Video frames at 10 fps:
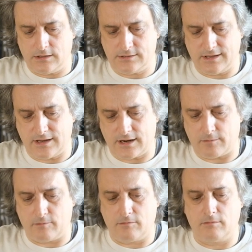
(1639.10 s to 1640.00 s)
they
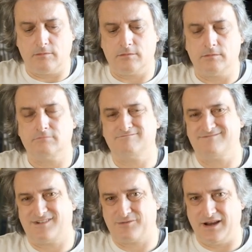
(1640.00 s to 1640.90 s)
are
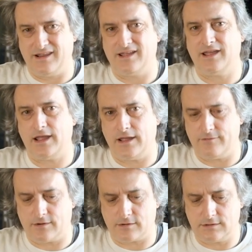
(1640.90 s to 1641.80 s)
really
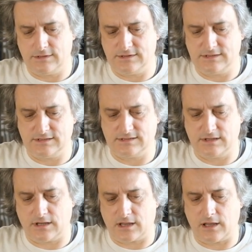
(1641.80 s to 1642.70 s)
heavier. This is
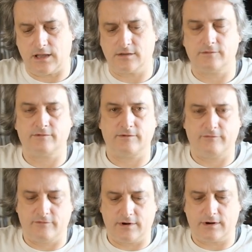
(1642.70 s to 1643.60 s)
a kind of a
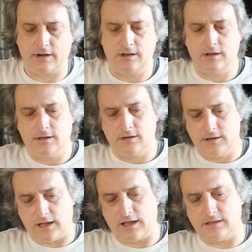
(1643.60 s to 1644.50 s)
very
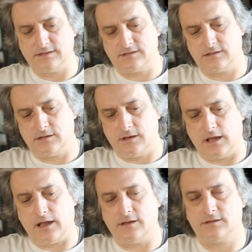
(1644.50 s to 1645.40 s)
nice
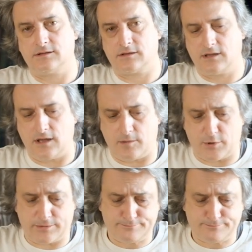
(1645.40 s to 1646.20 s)
light camera.